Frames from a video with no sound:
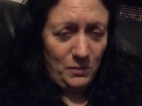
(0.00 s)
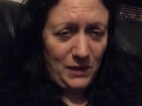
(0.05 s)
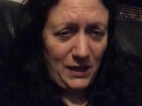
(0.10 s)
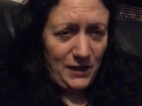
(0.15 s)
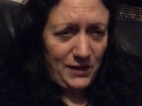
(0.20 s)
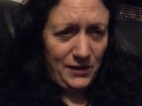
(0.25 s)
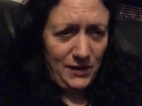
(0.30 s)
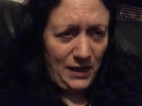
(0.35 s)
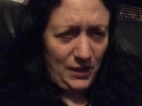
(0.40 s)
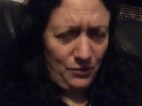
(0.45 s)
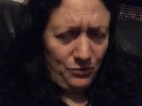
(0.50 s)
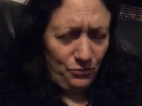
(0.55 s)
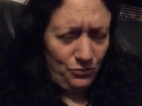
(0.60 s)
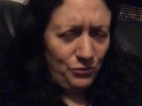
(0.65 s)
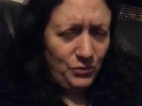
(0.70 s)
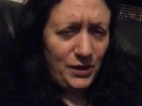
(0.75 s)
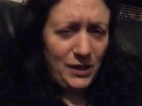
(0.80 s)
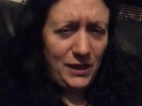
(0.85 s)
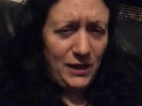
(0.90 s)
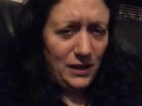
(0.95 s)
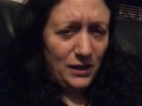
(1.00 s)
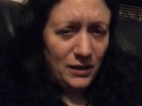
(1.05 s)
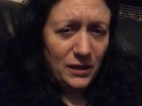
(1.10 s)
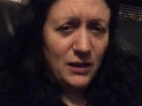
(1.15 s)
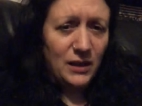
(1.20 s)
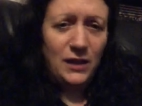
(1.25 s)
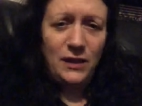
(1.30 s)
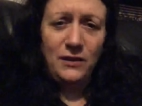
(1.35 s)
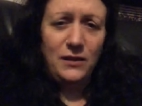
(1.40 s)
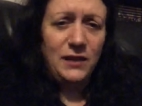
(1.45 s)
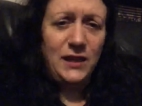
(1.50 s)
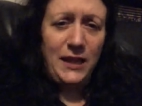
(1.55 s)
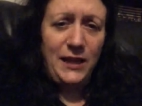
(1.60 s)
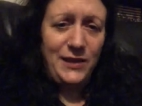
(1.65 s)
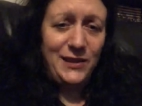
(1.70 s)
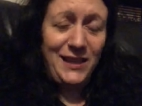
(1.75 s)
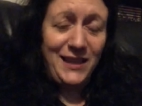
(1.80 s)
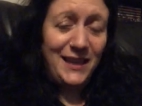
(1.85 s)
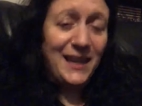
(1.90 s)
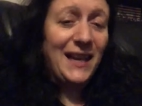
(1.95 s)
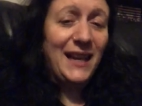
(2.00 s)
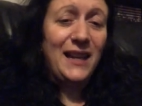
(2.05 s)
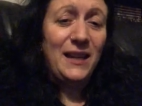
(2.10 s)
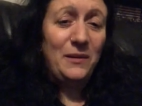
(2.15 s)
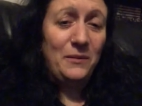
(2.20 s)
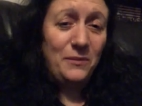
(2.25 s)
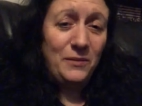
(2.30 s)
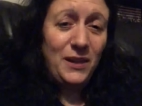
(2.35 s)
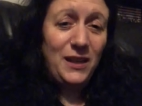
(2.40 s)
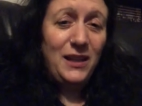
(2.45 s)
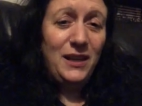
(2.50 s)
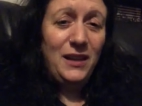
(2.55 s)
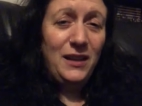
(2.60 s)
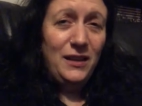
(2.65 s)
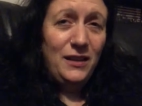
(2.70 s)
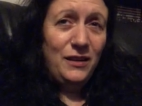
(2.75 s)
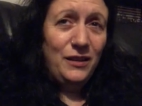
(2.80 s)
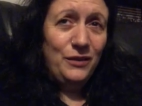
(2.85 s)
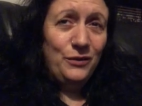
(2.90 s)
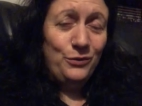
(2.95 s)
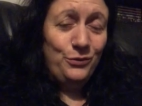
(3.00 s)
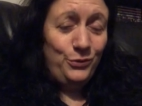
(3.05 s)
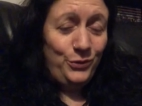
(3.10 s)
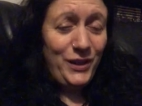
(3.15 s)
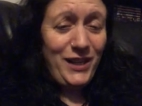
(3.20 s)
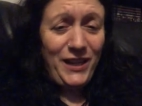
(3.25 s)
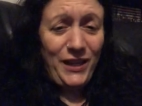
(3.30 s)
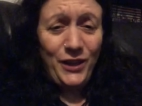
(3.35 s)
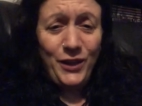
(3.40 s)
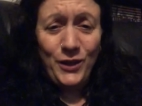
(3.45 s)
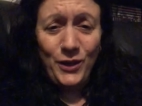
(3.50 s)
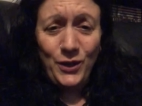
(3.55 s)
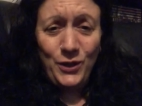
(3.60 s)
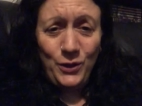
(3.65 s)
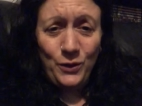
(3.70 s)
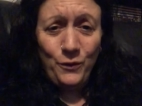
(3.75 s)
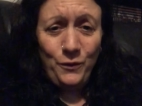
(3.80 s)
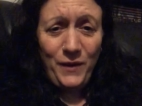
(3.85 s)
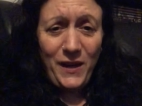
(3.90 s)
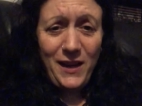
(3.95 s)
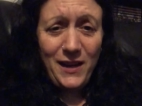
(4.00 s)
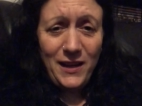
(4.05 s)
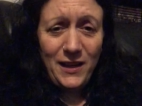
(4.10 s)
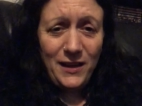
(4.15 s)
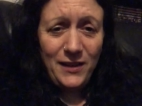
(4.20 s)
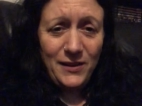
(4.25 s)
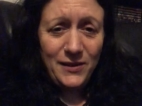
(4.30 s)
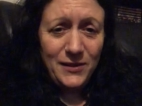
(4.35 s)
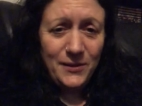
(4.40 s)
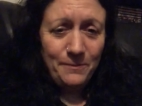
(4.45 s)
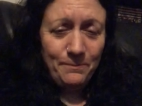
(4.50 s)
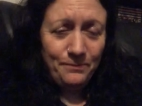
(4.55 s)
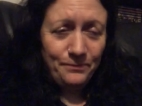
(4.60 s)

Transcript: they're saying really unkind things that can really hurt your feelings.